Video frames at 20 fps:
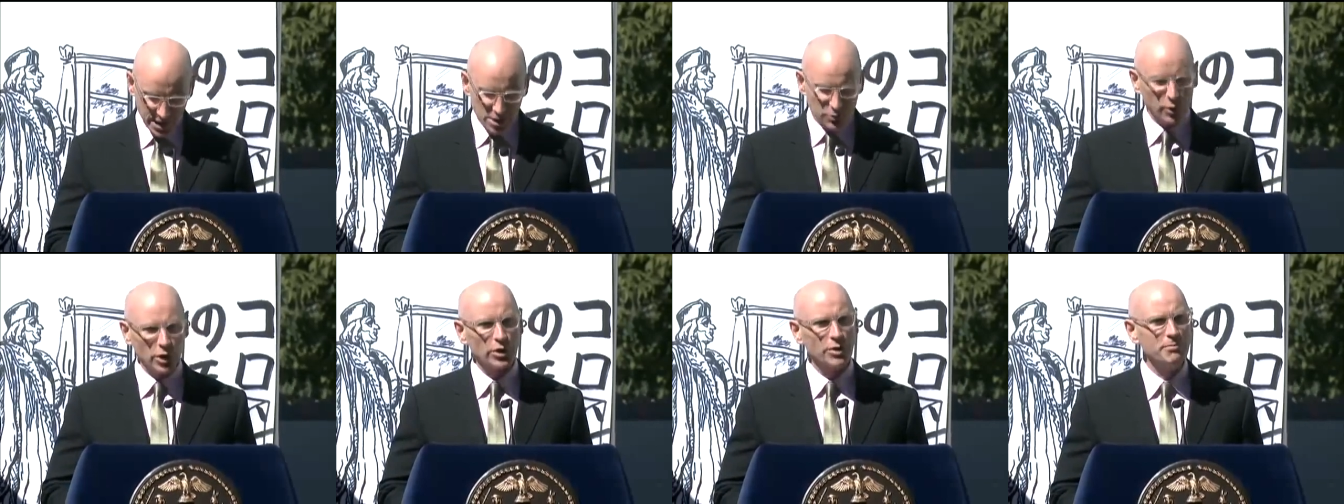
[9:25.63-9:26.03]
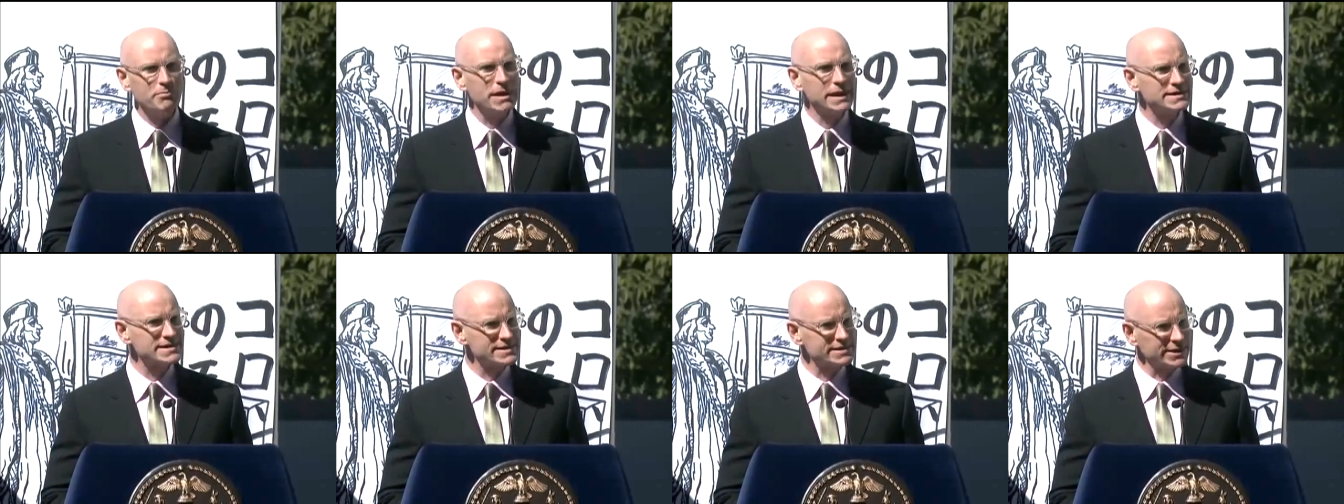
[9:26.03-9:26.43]
We're
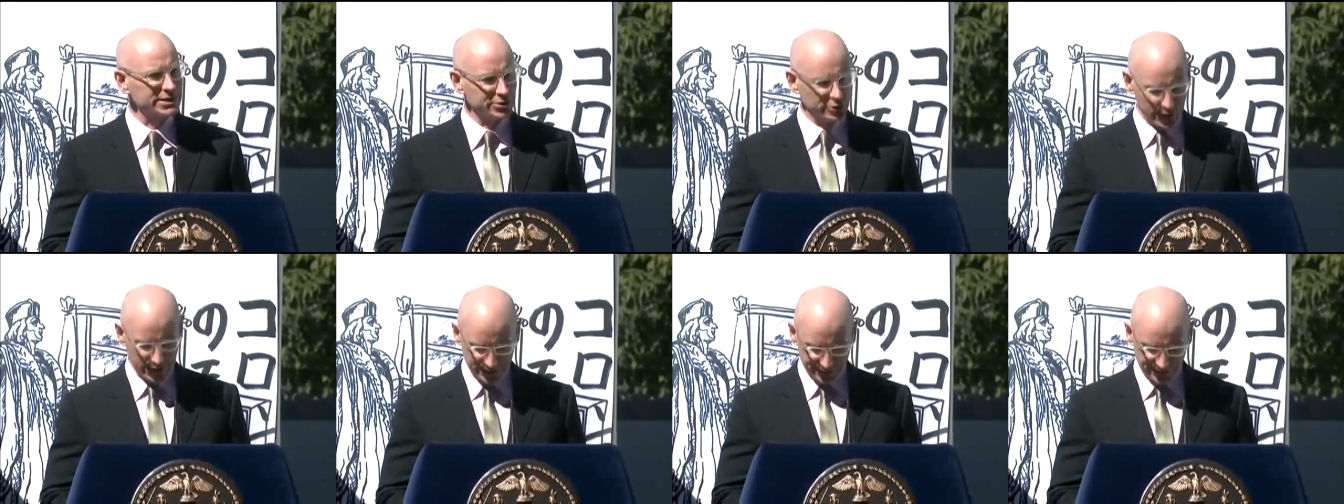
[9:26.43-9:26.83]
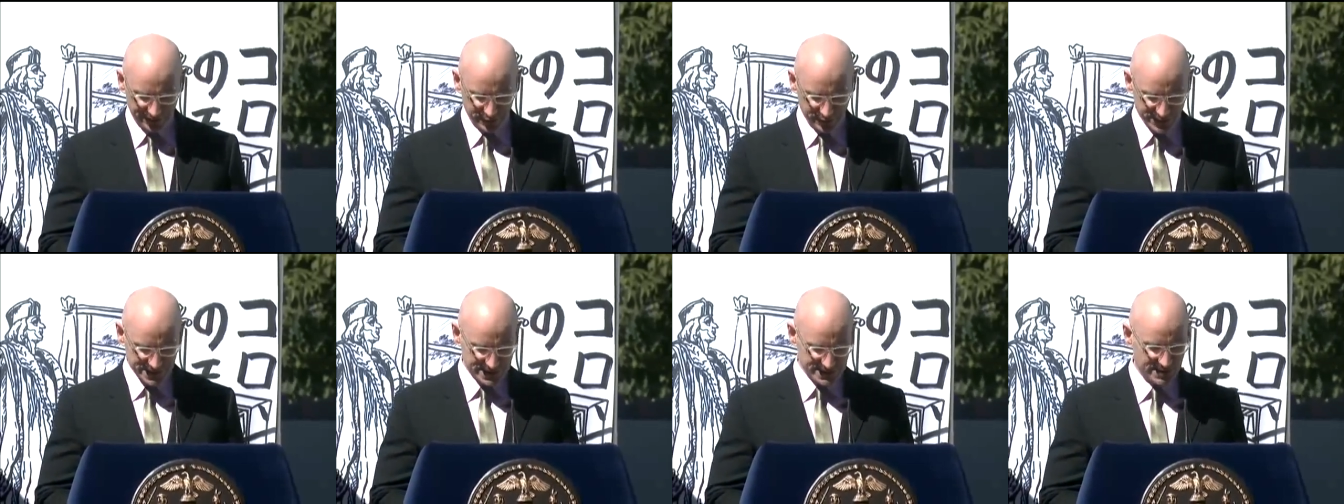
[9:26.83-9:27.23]
immensely
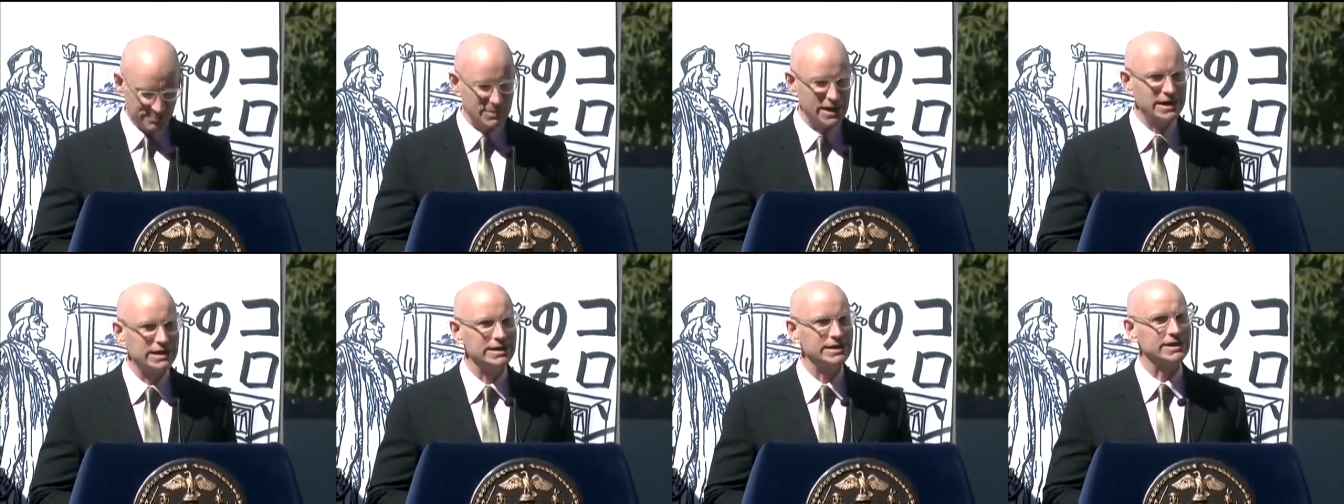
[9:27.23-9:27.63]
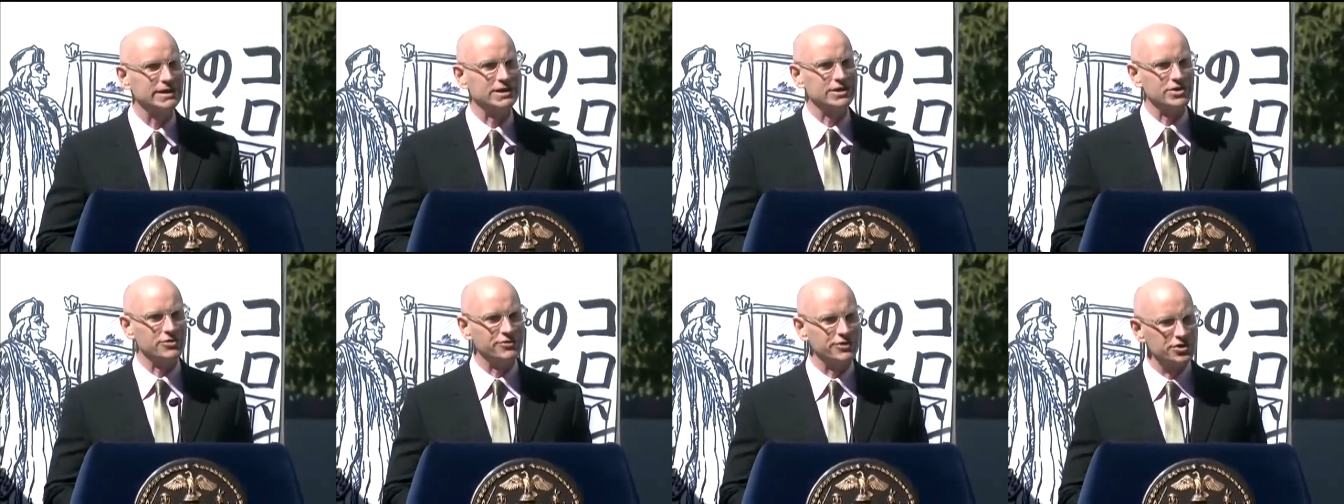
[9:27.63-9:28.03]
grateful to the many
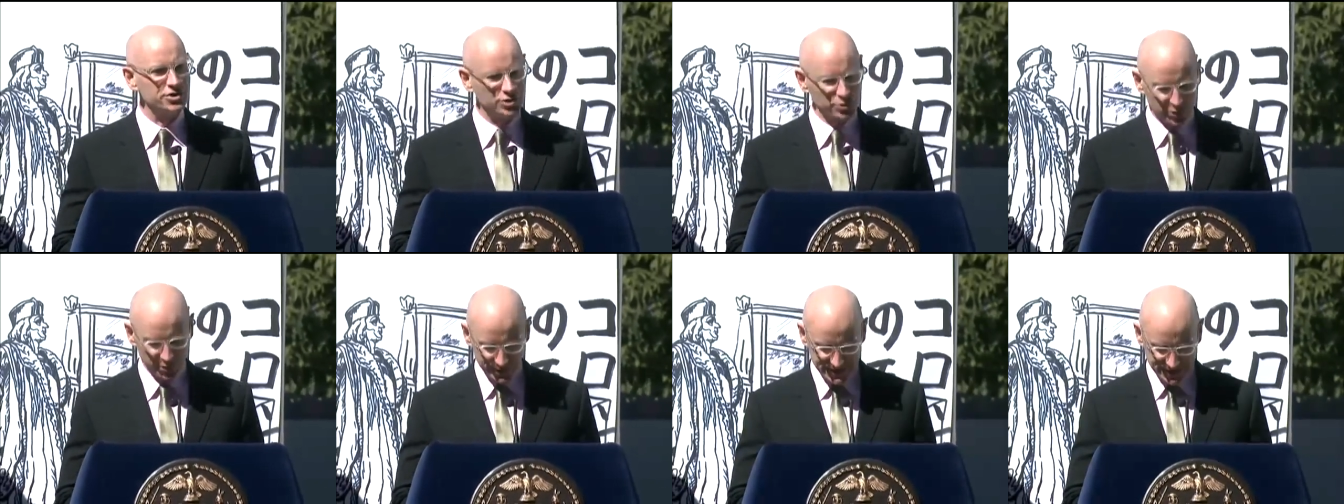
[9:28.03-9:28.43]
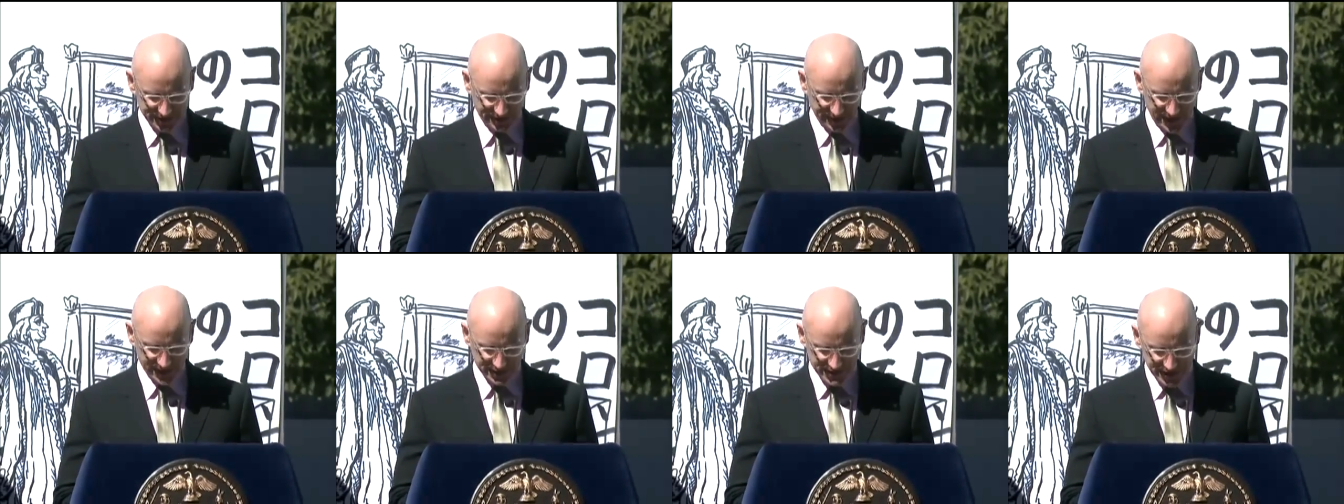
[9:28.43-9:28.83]
individuals,
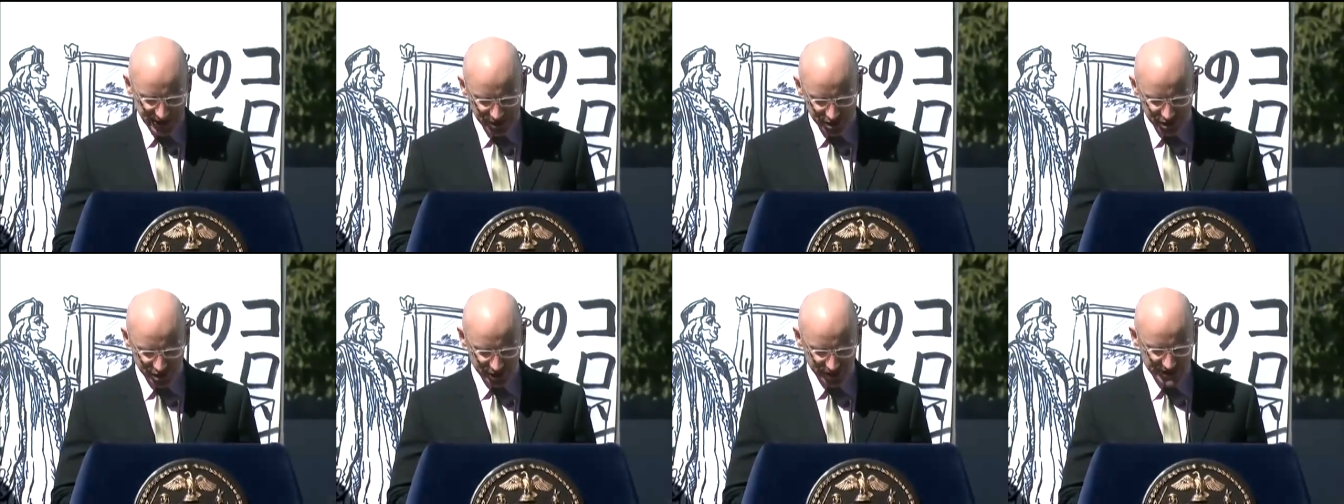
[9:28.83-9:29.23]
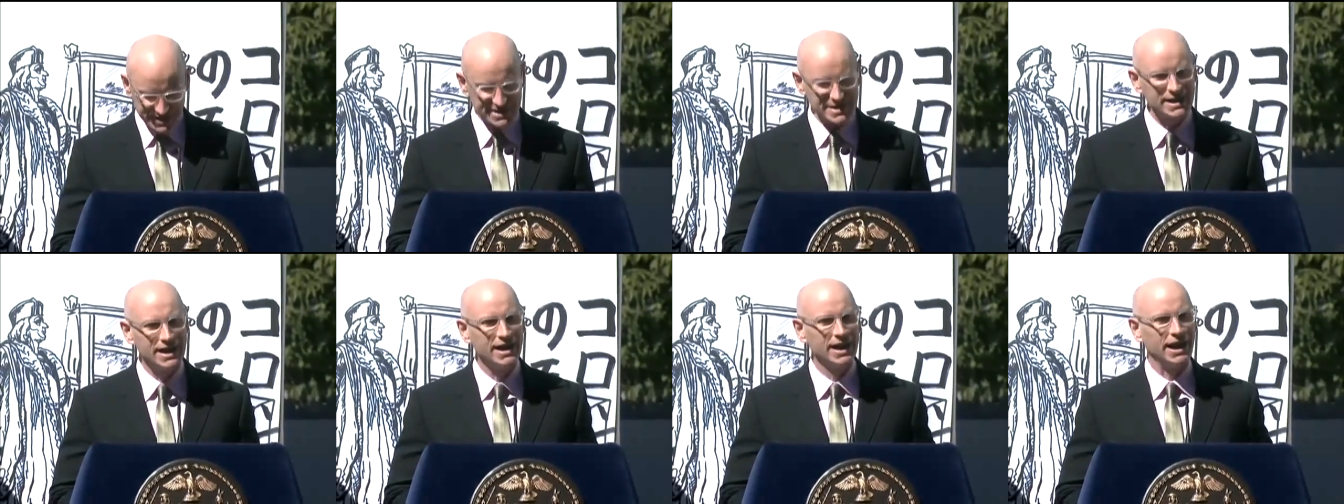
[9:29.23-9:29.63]

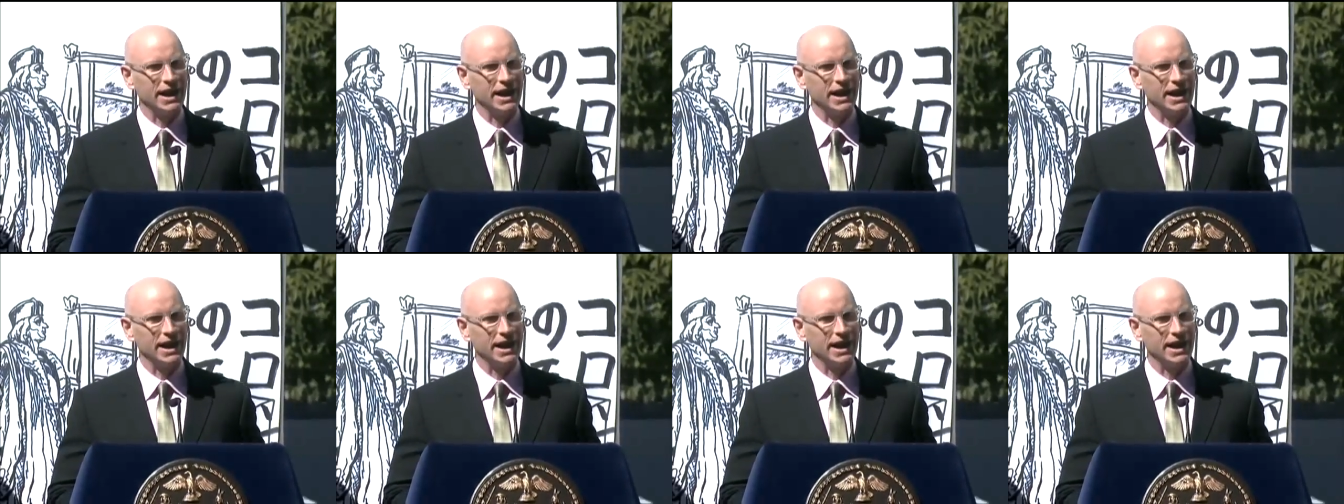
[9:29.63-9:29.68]
foundations,